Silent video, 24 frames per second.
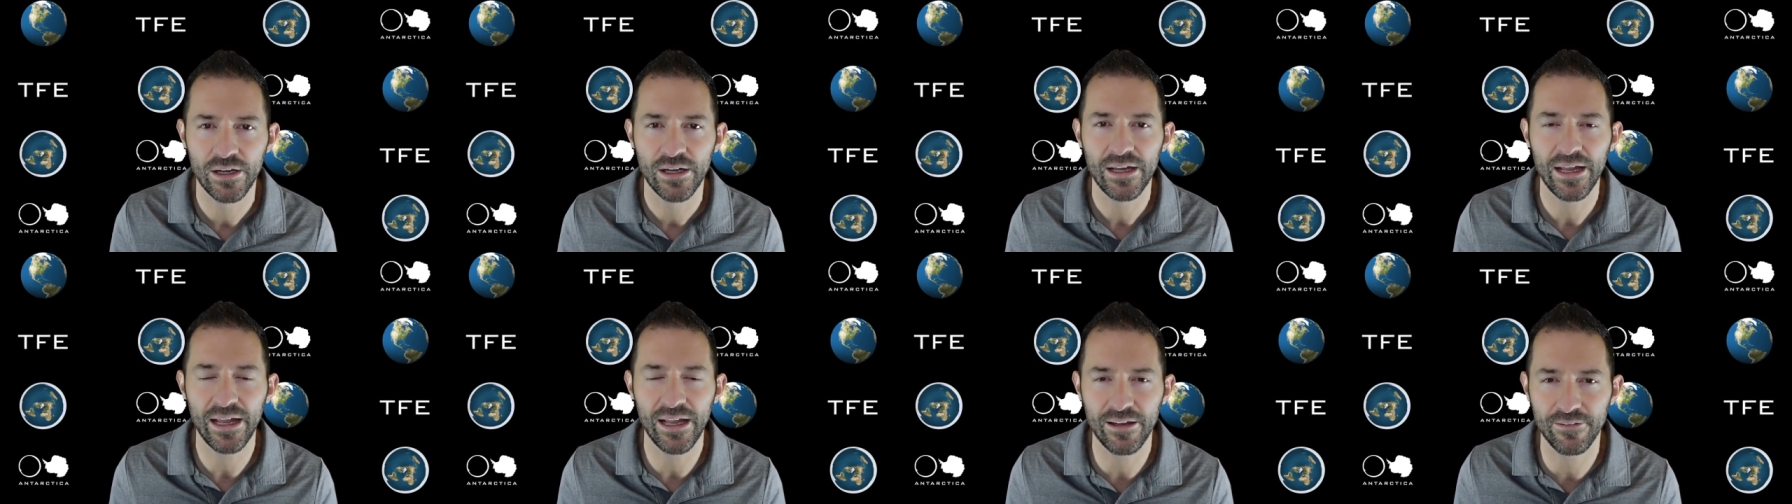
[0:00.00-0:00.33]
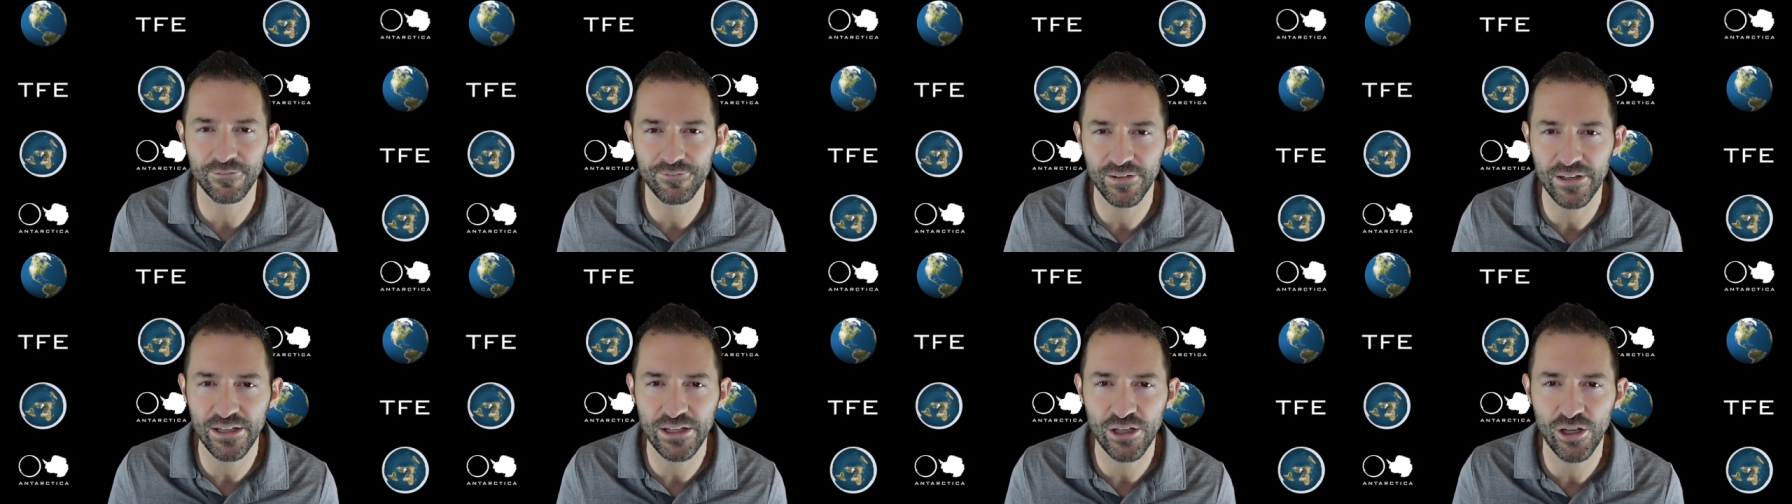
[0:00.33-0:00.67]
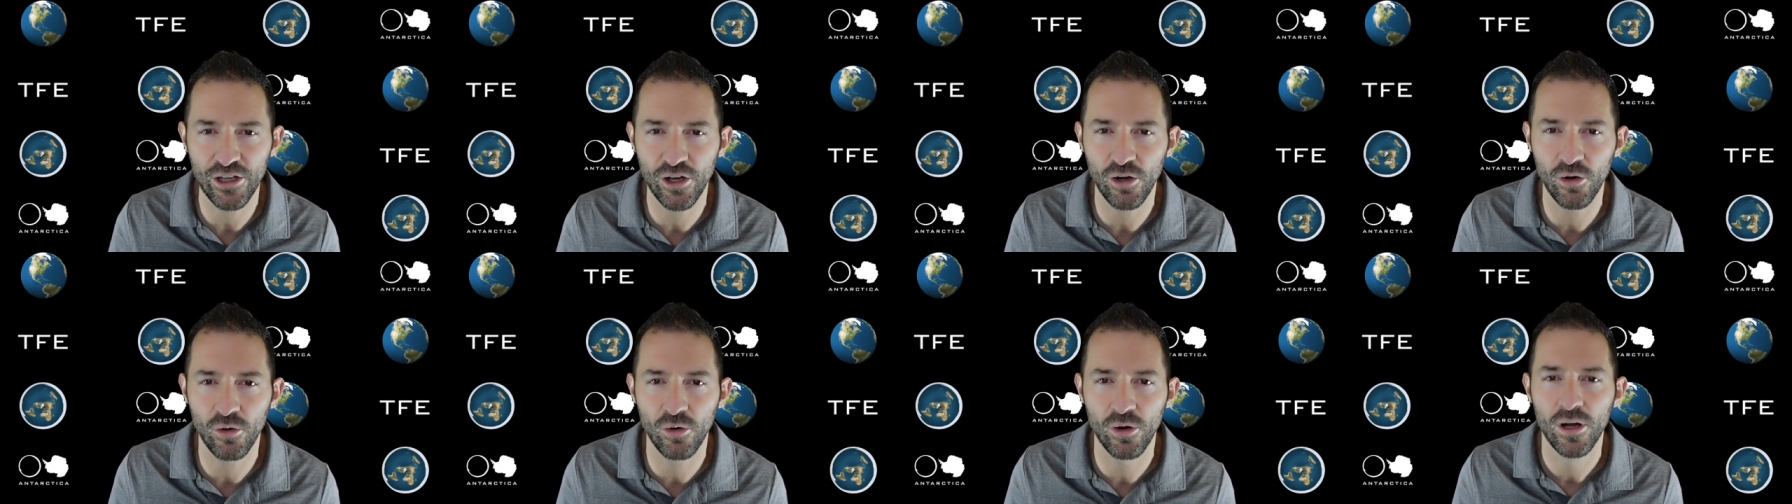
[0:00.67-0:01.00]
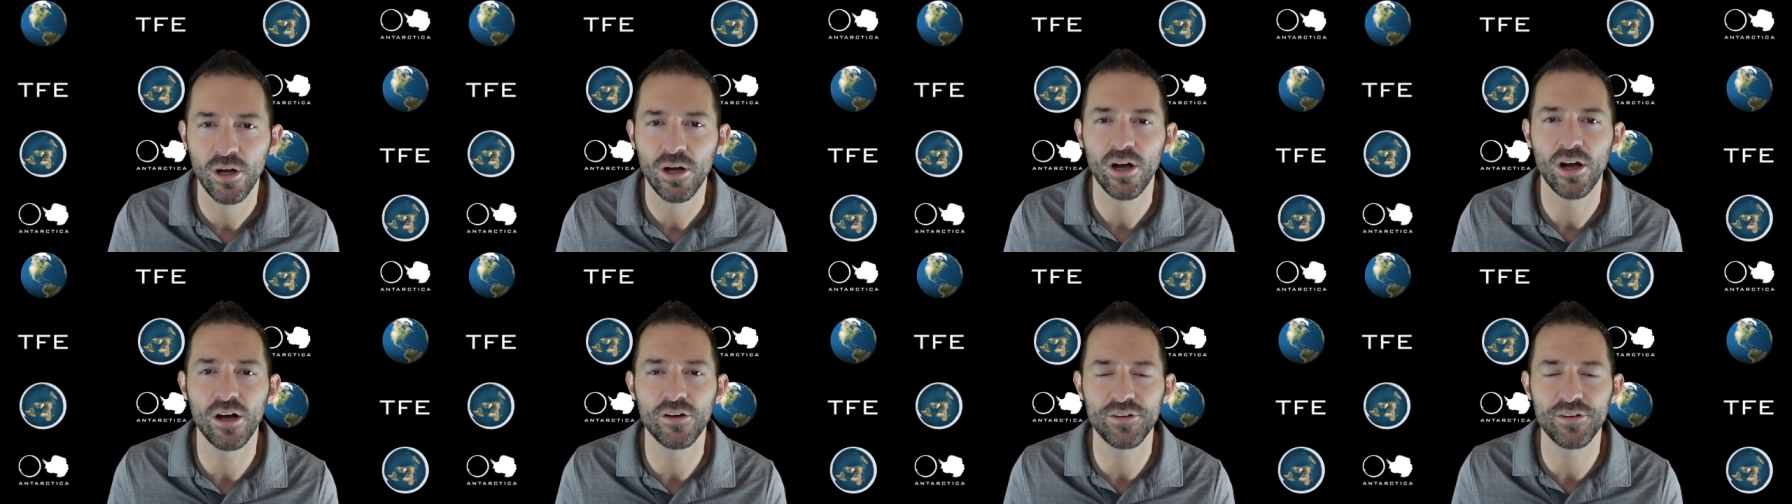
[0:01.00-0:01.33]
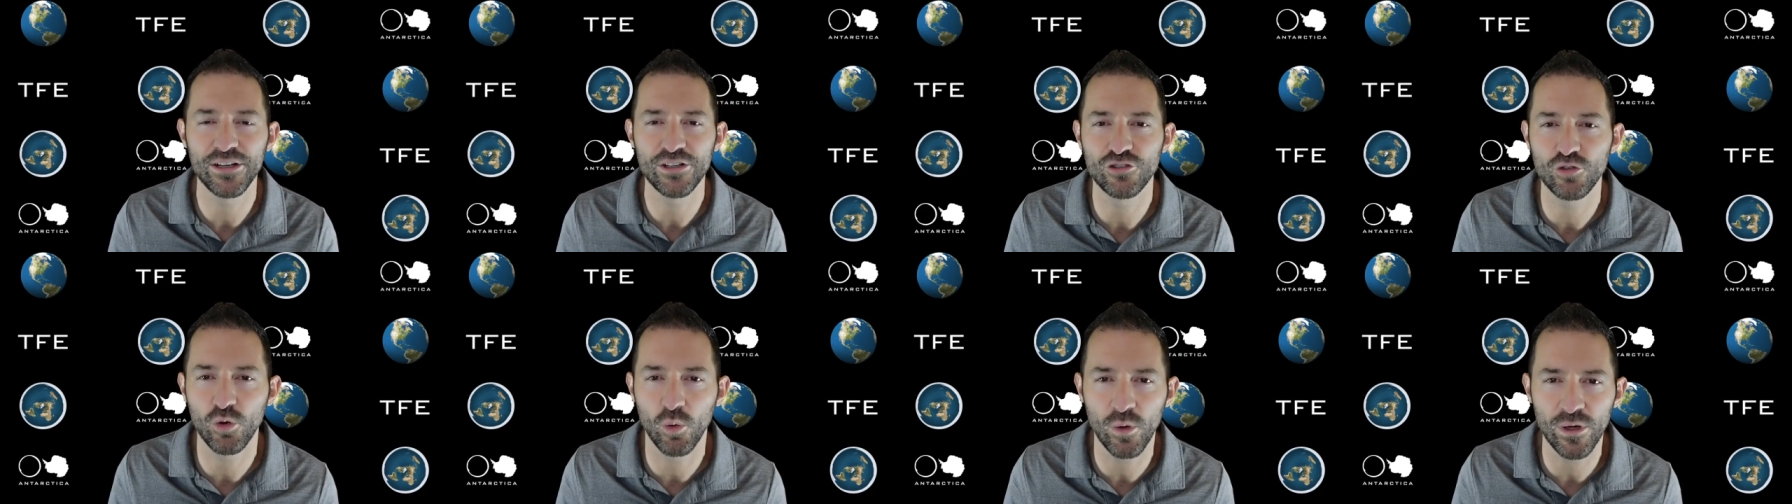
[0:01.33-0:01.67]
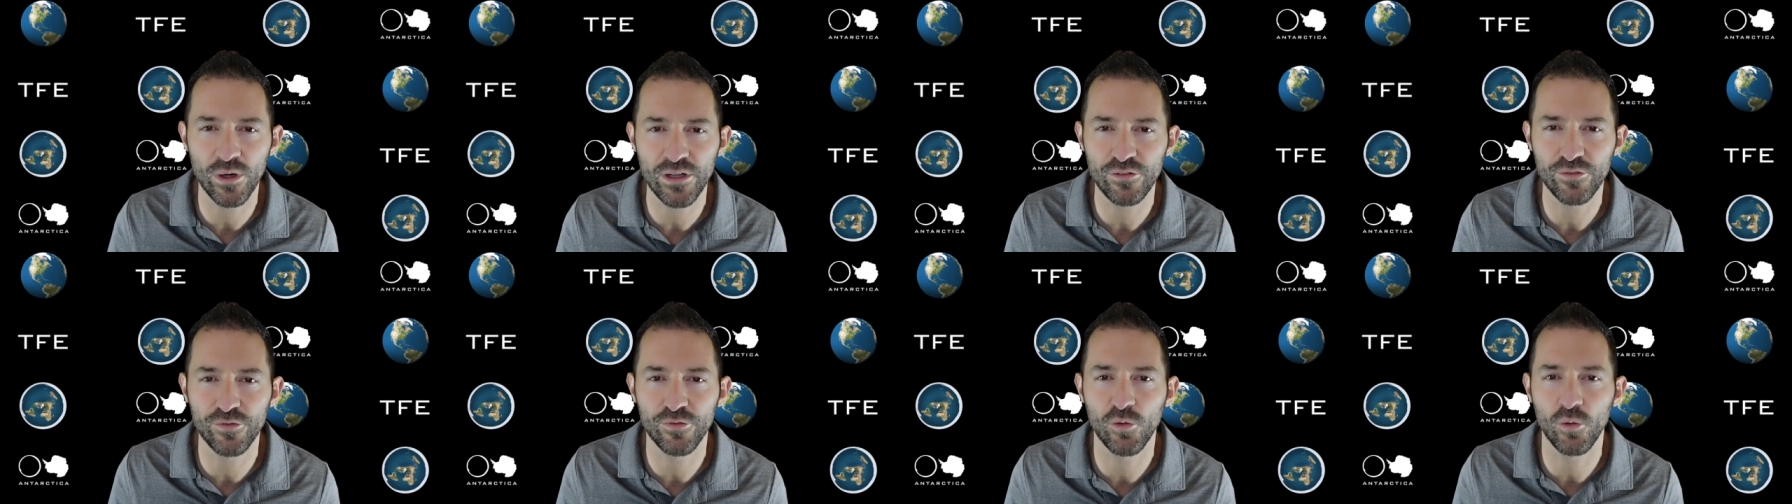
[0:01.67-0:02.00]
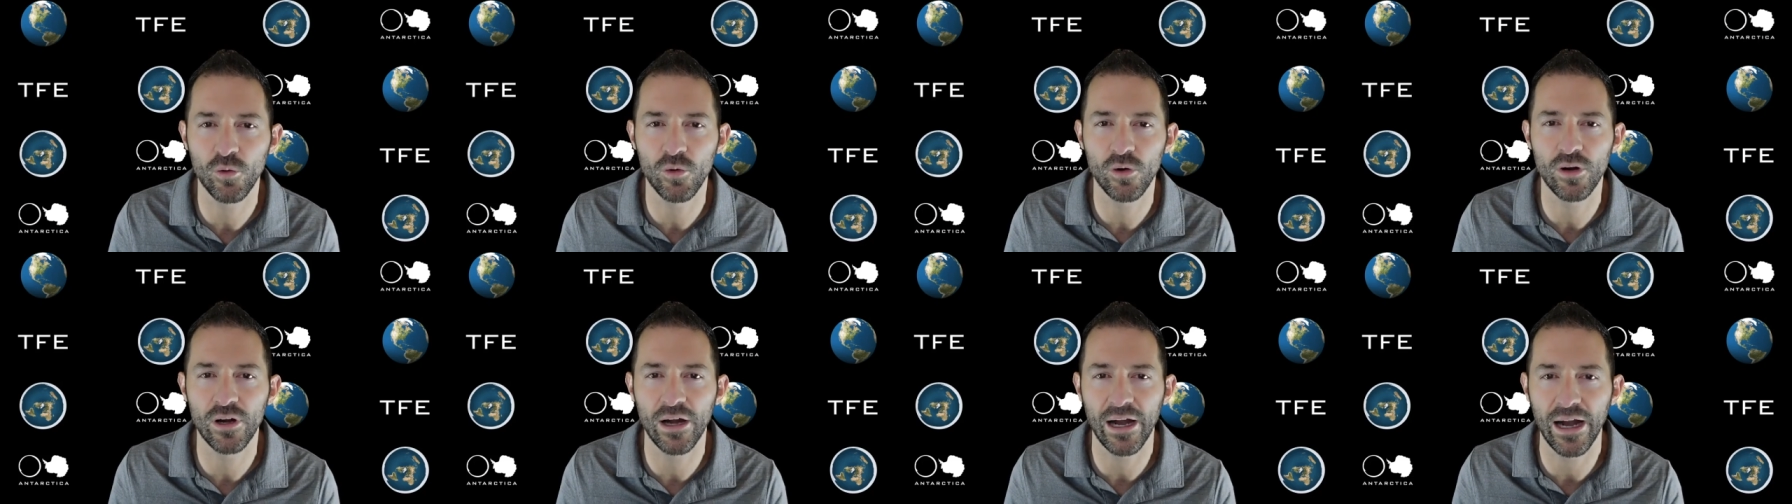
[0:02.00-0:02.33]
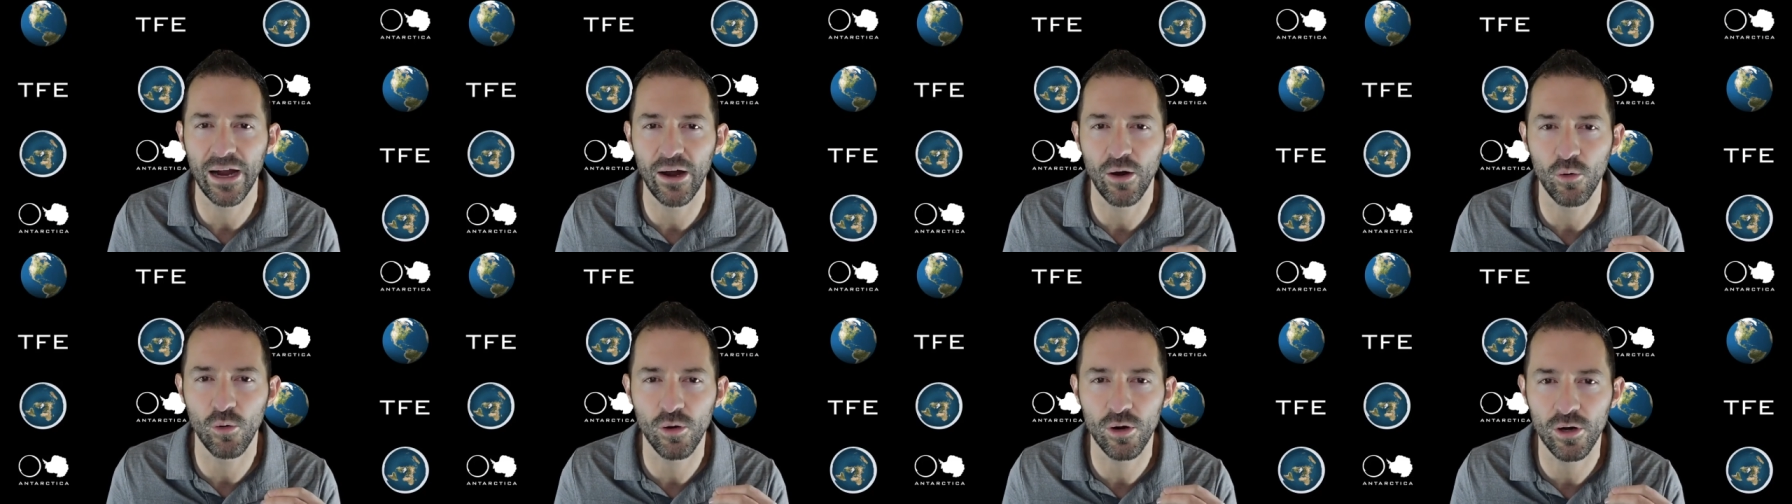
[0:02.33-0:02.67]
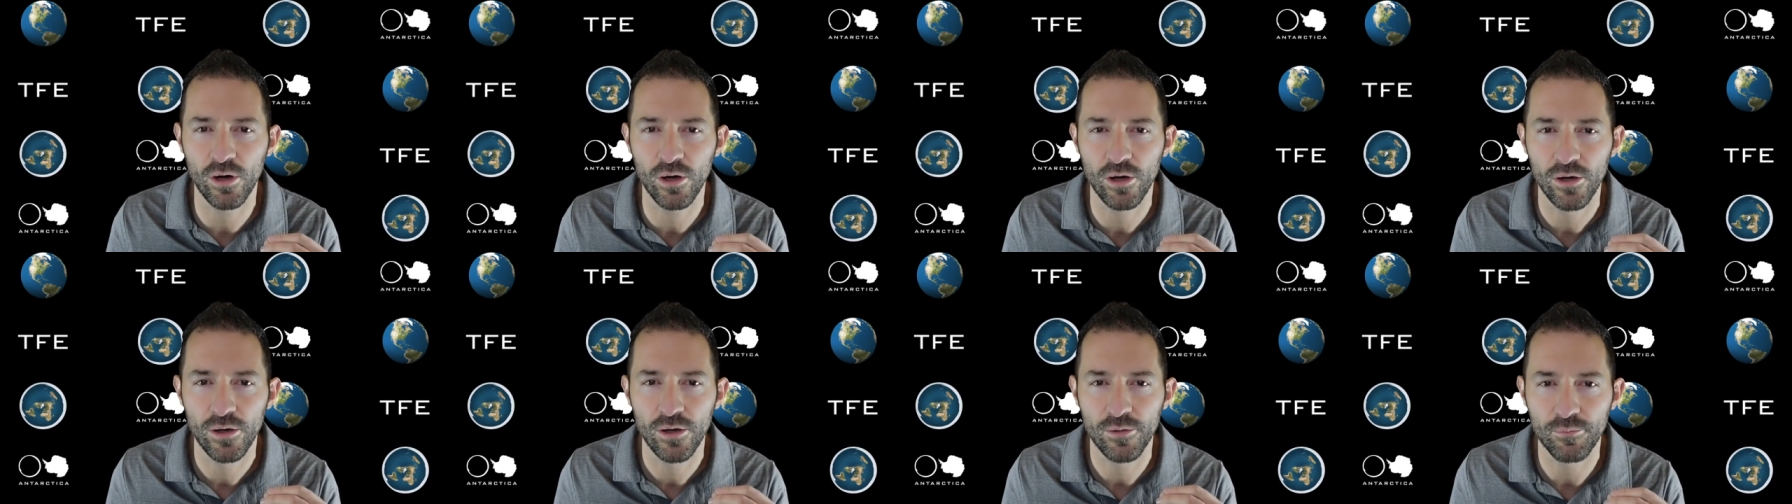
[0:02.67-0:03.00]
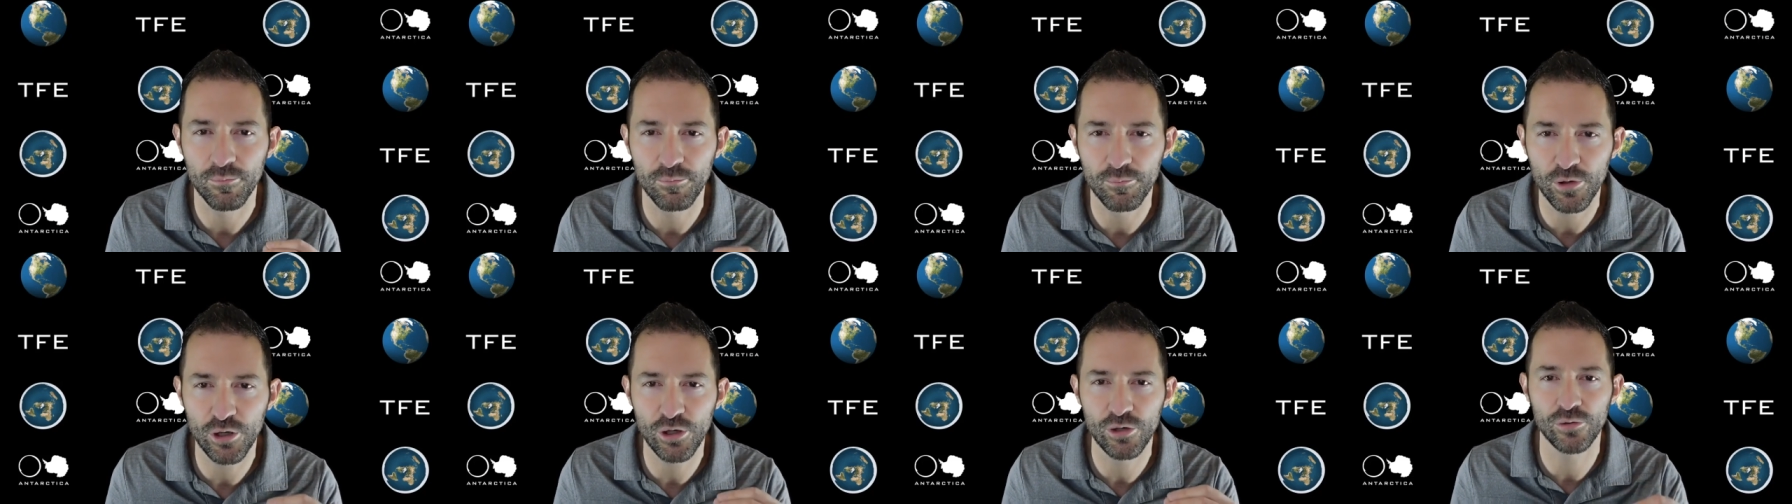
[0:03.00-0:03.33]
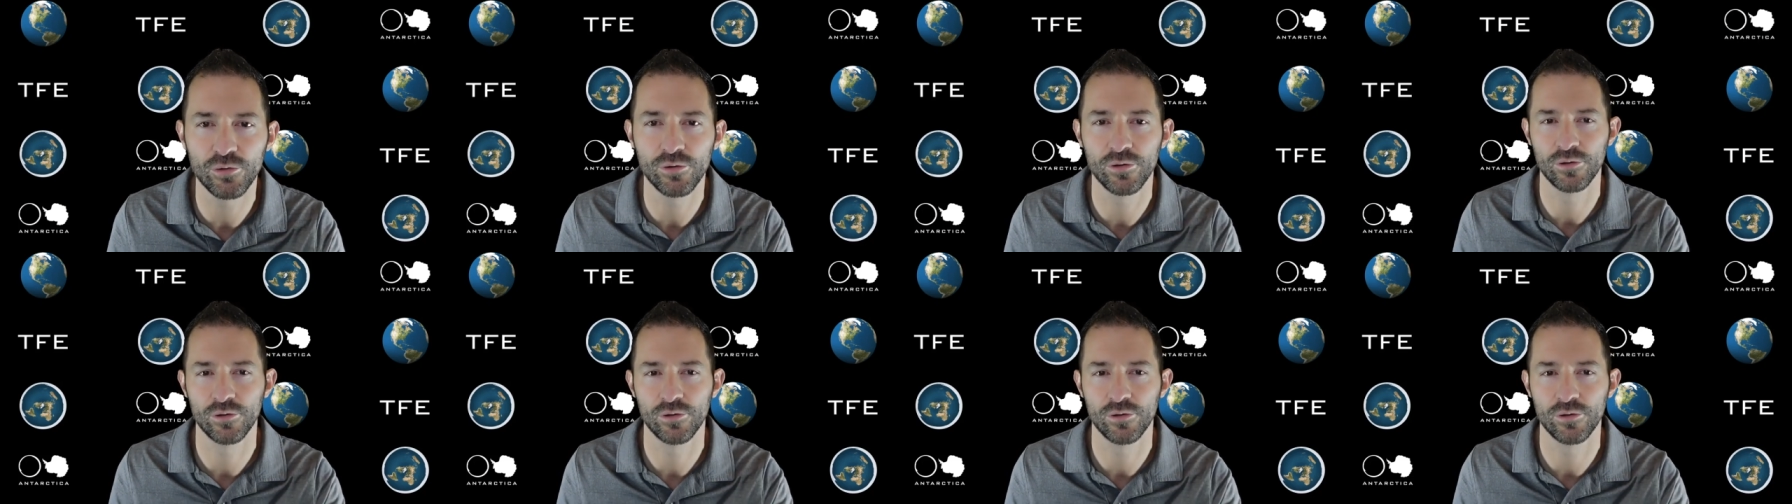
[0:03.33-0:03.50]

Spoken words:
a video of a 24-hour moon.